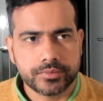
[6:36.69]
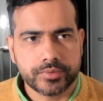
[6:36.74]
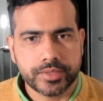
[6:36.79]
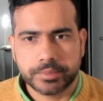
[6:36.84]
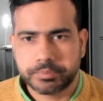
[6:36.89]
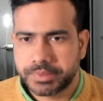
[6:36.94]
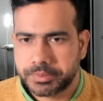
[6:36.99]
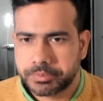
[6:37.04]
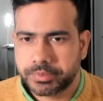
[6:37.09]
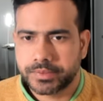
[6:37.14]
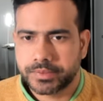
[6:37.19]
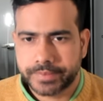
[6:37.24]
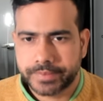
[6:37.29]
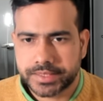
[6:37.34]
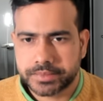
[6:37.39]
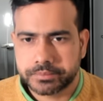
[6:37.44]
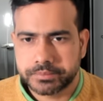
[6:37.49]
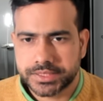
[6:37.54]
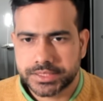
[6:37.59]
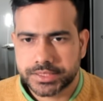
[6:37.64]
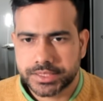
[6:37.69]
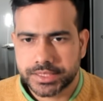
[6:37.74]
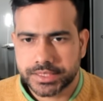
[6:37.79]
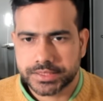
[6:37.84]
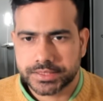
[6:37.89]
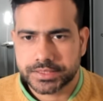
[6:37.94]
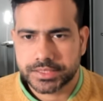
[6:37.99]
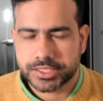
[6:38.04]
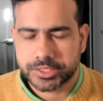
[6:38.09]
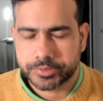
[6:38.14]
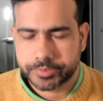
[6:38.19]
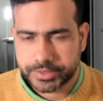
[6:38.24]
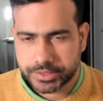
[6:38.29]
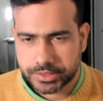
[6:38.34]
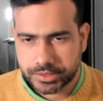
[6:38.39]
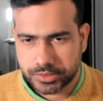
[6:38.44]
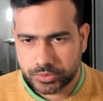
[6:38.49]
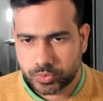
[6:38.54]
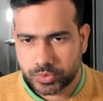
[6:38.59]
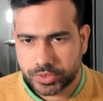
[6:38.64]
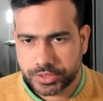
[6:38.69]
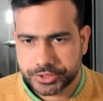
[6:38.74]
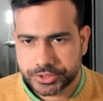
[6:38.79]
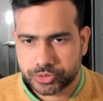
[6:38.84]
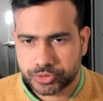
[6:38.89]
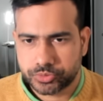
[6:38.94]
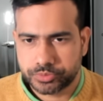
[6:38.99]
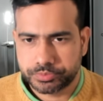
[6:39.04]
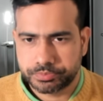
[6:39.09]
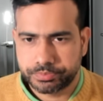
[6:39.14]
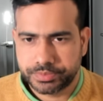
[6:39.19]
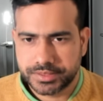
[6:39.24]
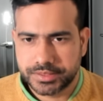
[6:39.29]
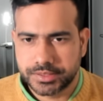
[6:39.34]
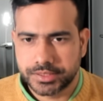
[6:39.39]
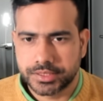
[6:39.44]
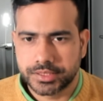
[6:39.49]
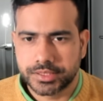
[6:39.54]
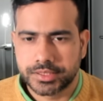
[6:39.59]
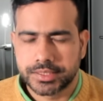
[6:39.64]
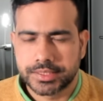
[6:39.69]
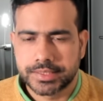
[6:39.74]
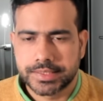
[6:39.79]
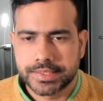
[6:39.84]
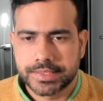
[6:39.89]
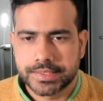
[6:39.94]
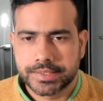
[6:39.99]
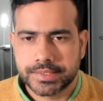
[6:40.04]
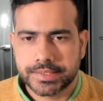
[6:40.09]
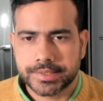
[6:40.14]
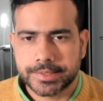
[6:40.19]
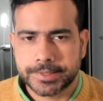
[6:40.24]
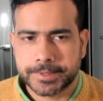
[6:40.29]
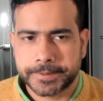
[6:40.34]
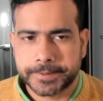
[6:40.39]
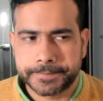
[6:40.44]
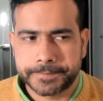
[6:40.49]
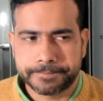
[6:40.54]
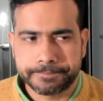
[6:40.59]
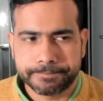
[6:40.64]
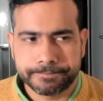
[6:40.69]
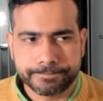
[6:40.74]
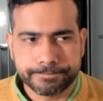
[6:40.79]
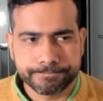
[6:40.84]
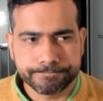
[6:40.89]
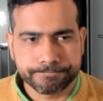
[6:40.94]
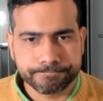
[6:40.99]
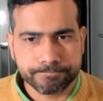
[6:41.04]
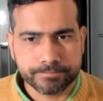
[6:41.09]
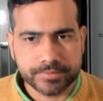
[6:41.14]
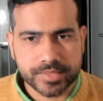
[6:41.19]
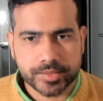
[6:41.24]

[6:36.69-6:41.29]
where people make mistakes especially the ones who begin um,